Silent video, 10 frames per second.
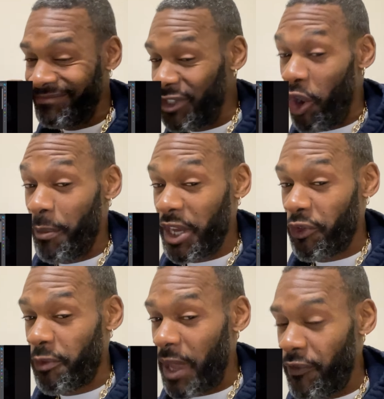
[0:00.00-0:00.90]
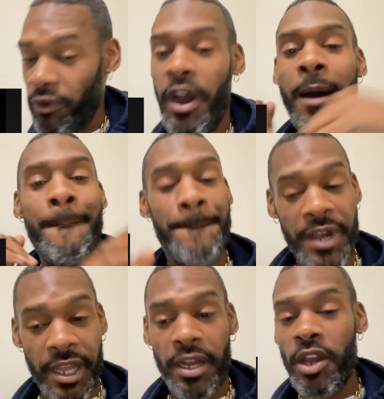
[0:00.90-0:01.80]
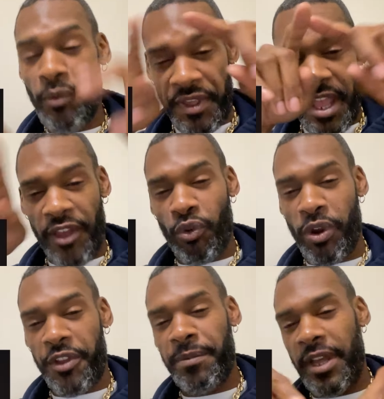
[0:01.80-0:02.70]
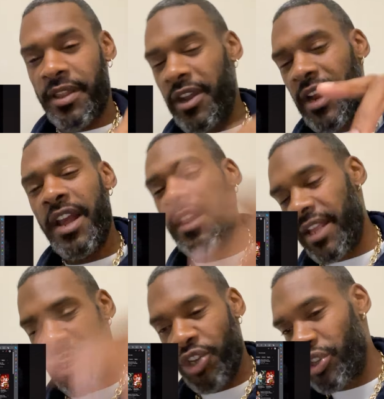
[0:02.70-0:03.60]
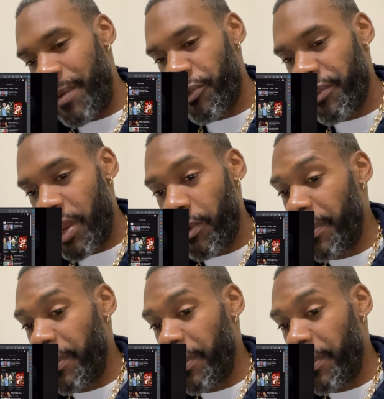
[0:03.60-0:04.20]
Don't be disrespectful. But we stay in square's place here at Teen and Shot News Network.